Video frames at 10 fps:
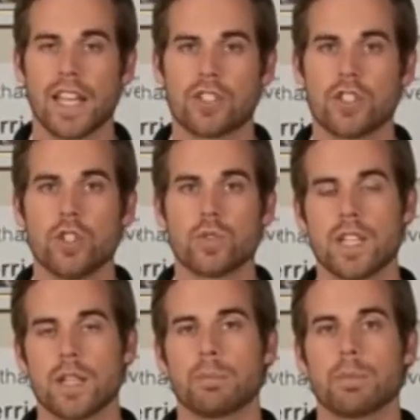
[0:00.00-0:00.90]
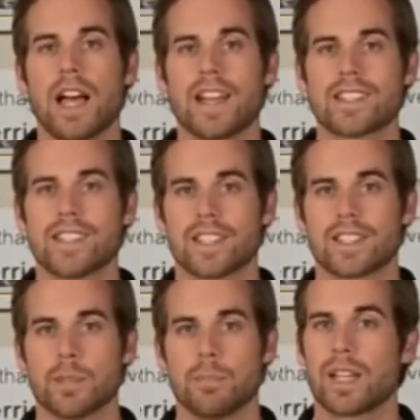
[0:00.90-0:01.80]
it's used in plastics
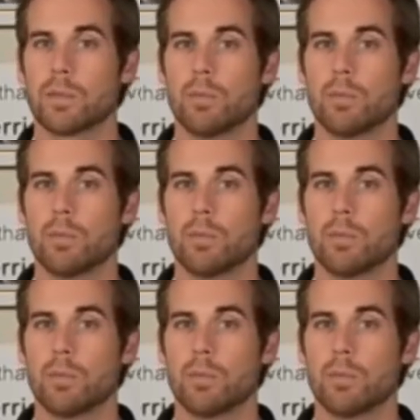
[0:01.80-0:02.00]
to make them